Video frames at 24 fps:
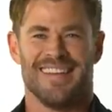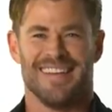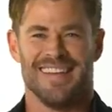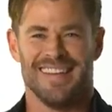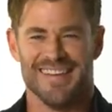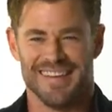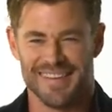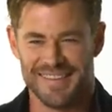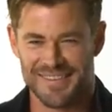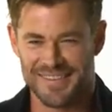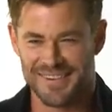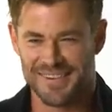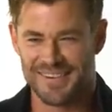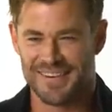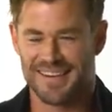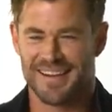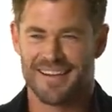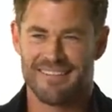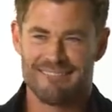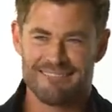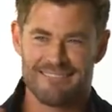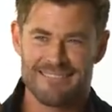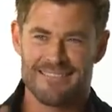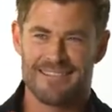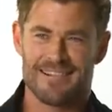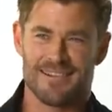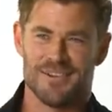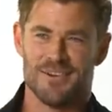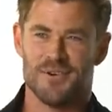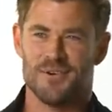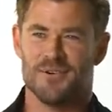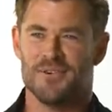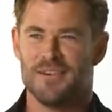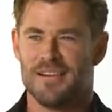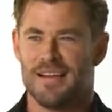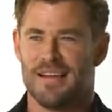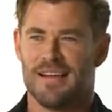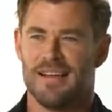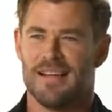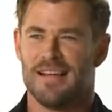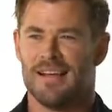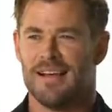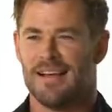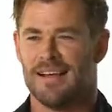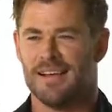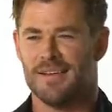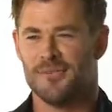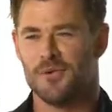and I thought, cool,
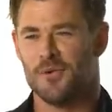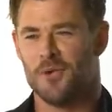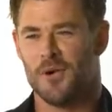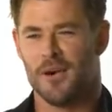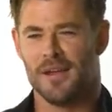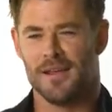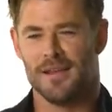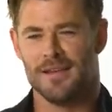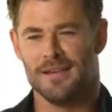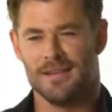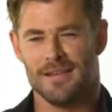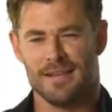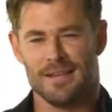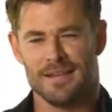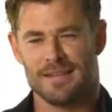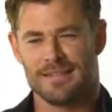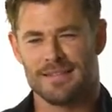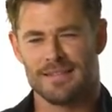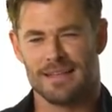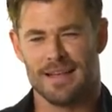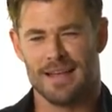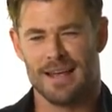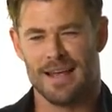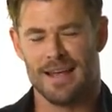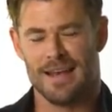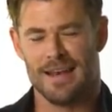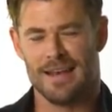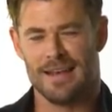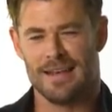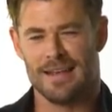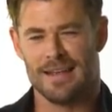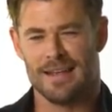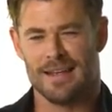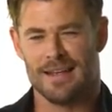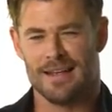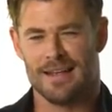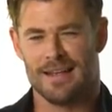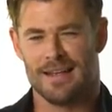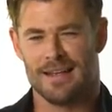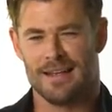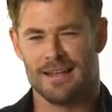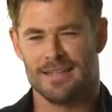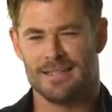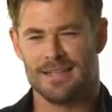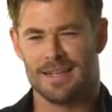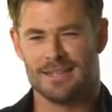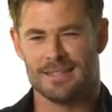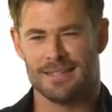I have a way into this, and uh,
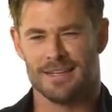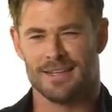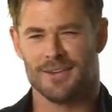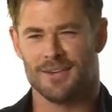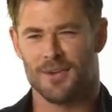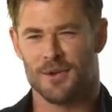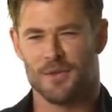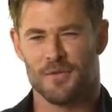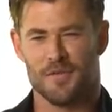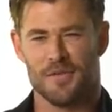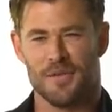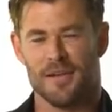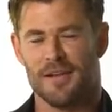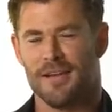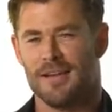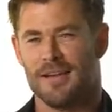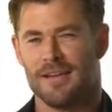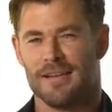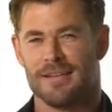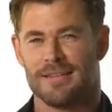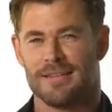it sounds like a lot of fun.